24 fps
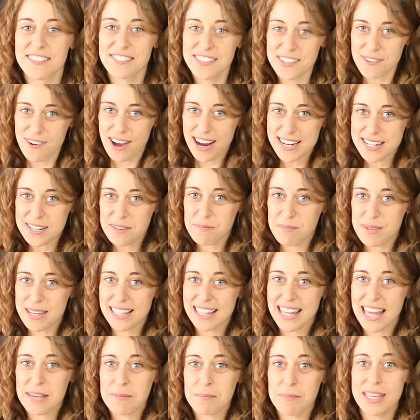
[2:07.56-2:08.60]
if you wanted to
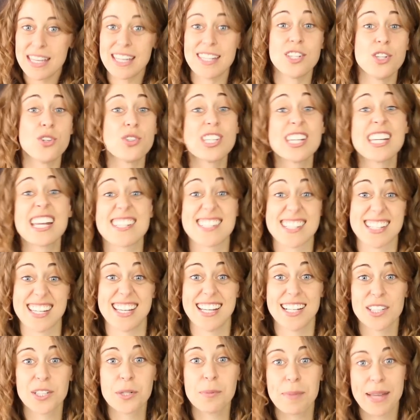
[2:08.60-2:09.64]
be like me and use it as a
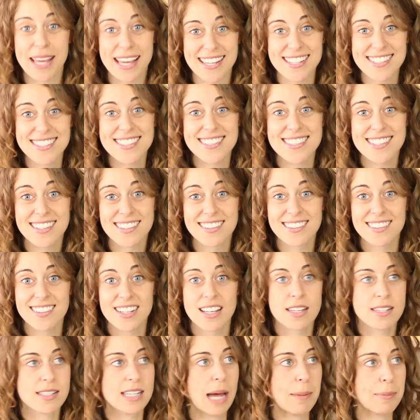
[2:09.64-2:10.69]
killer base,
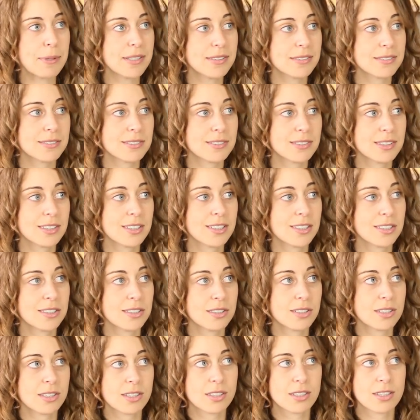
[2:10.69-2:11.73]
stop it.
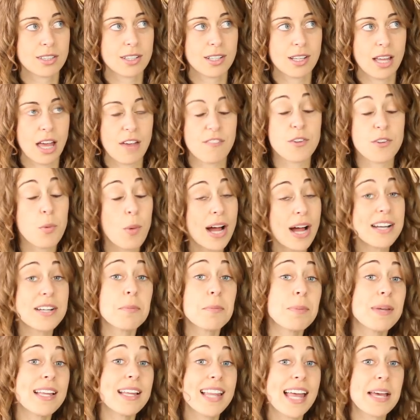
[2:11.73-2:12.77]
If you
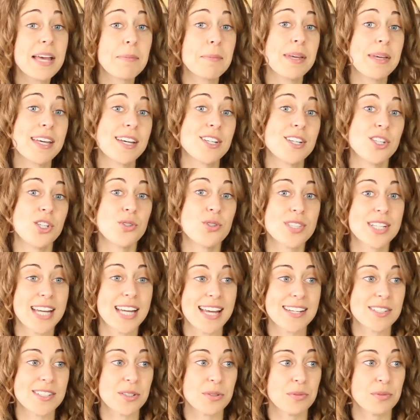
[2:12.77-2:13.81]
wanted to be like me and use it
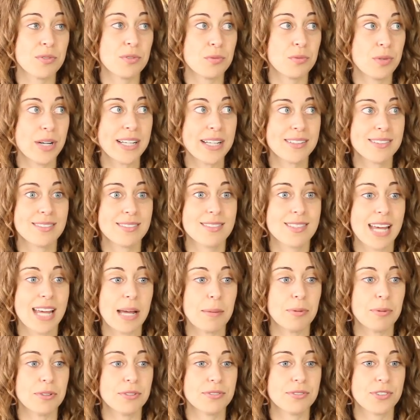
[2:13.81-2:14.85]
as a ring
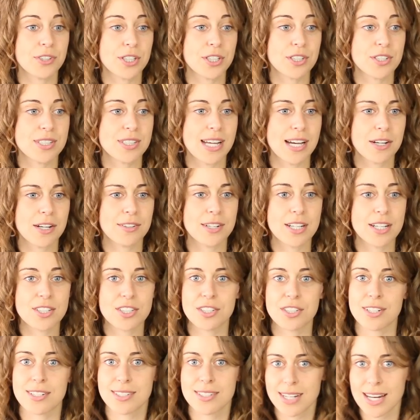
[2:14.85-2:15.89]
table for your
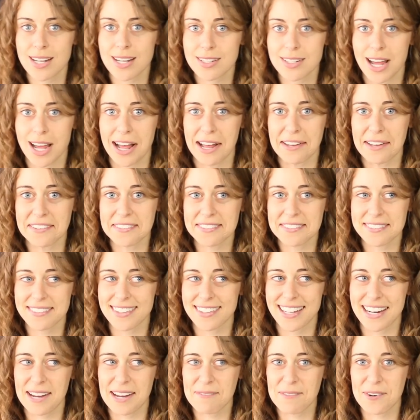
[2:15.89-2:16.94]
decoration to stand on,
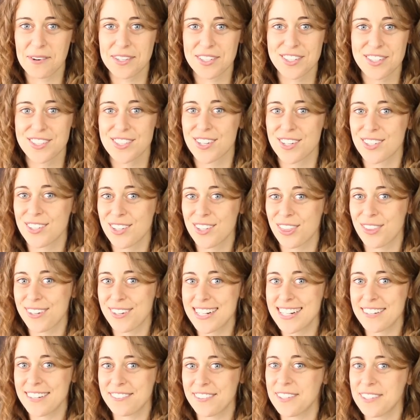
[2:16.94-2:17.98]
then I'm going to show you
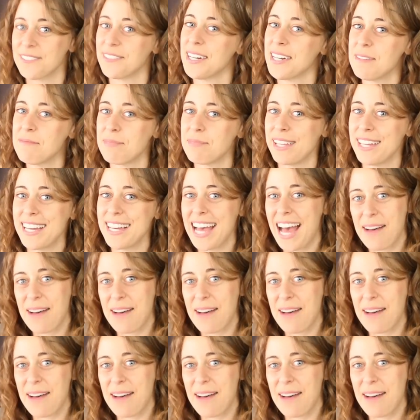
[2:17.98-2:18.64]
three different ring bling